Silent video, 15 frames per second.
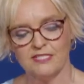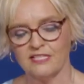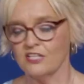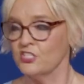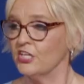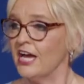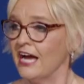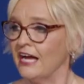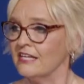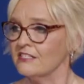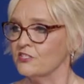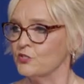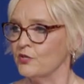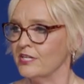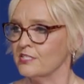such
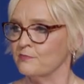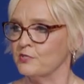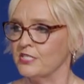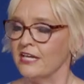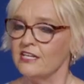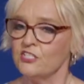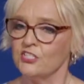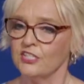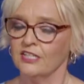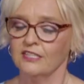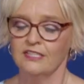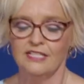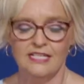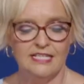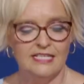as
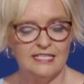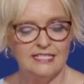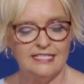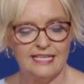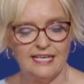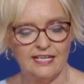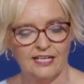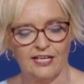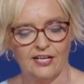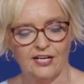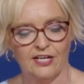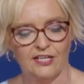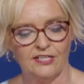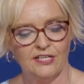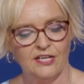transportation,
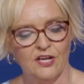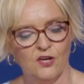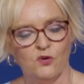daycare.